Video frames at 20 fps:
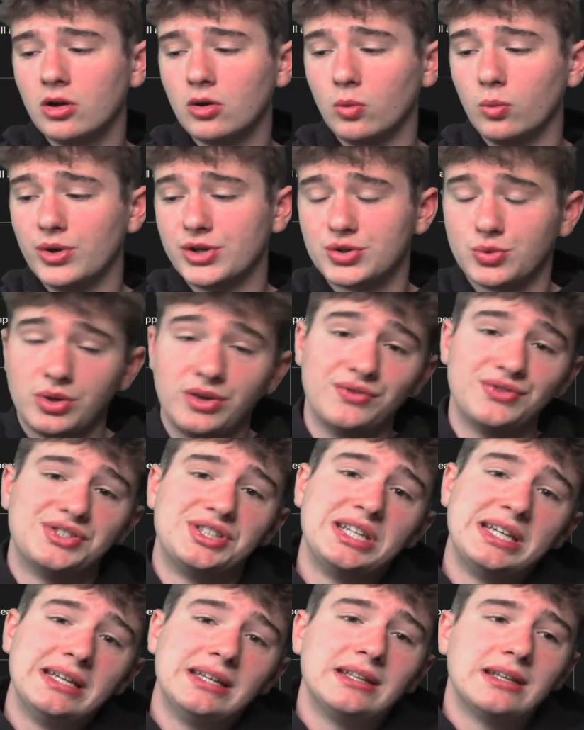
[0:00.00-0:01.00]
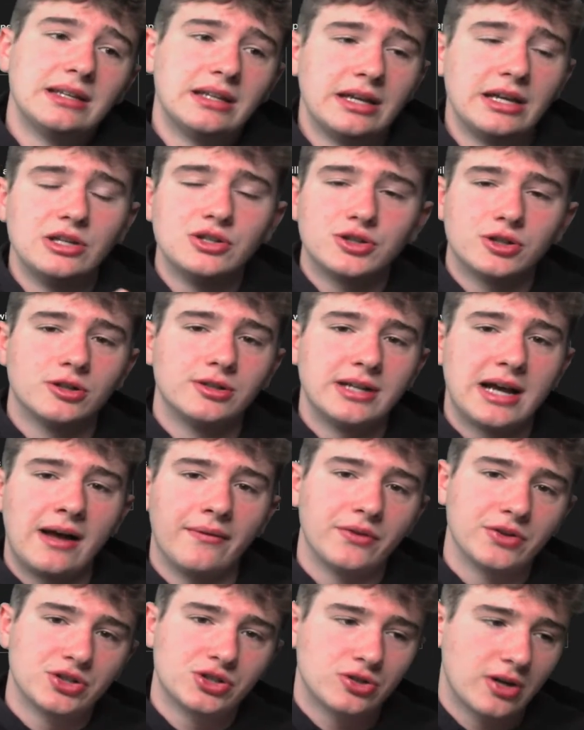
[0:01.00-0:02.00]
which we've seen get injured
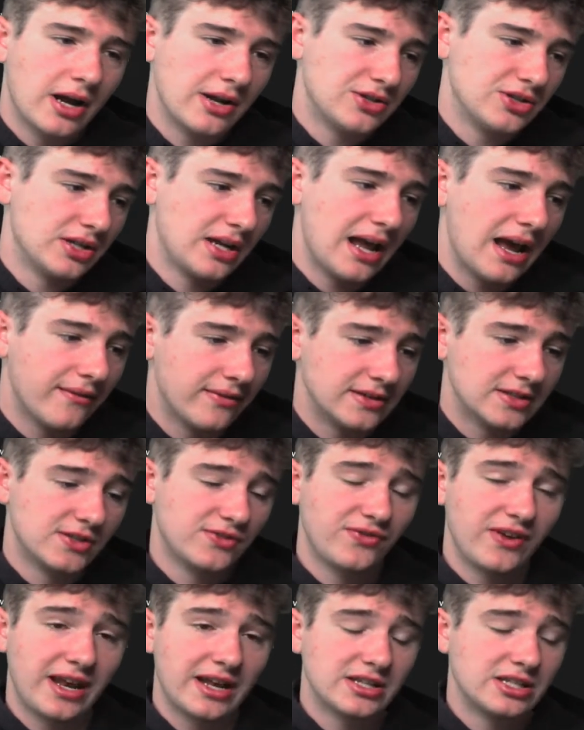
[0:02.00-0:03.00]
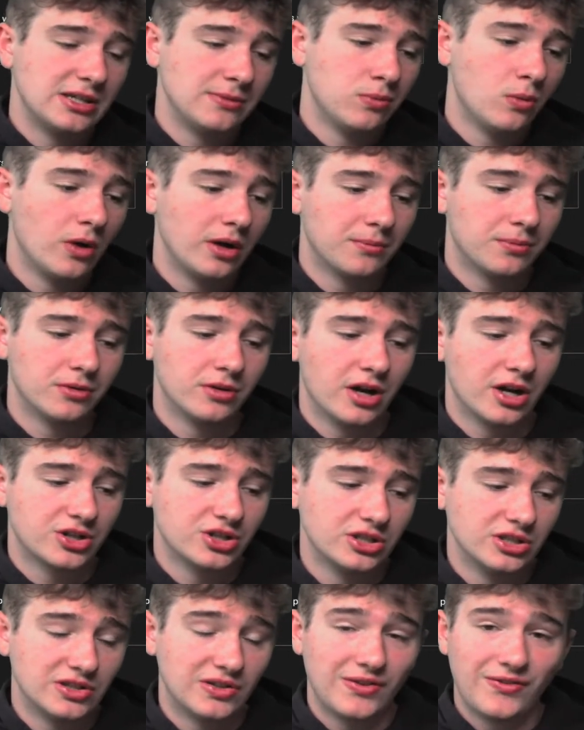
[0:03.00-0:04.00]
down the stretch and have his fantasy point
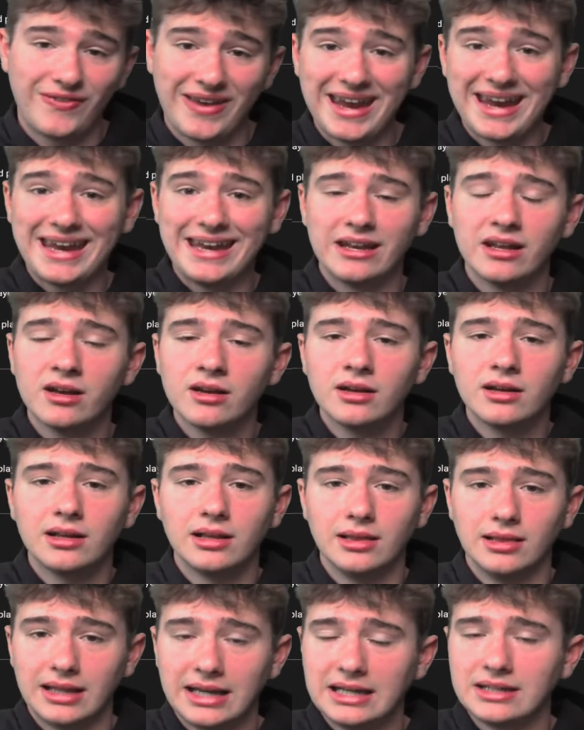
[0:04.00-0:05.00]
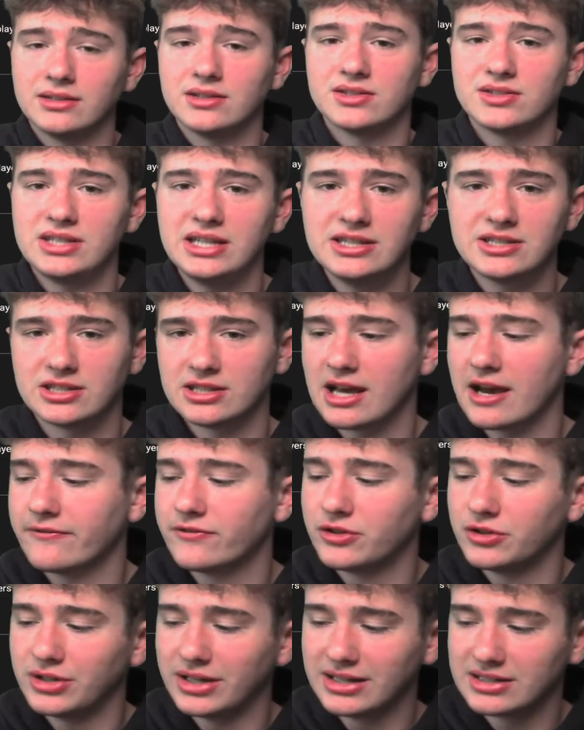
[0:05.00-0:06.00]
productions fade late in the season
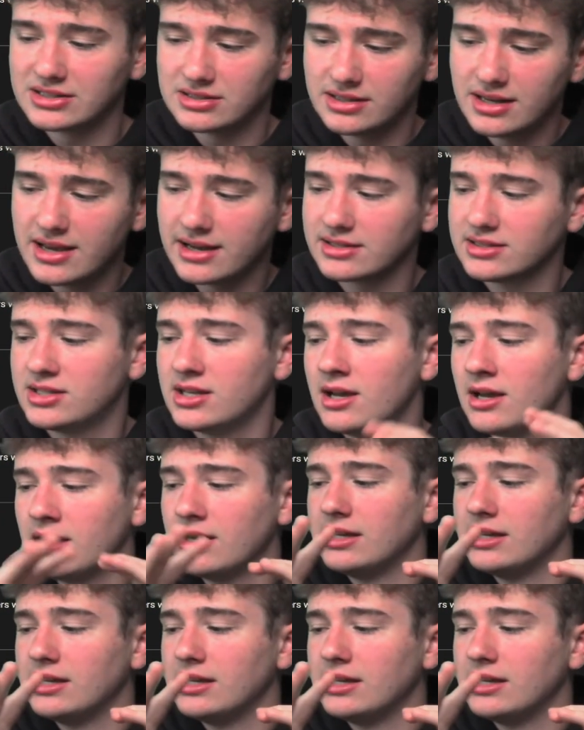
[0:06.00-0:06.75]
after he gets nicked.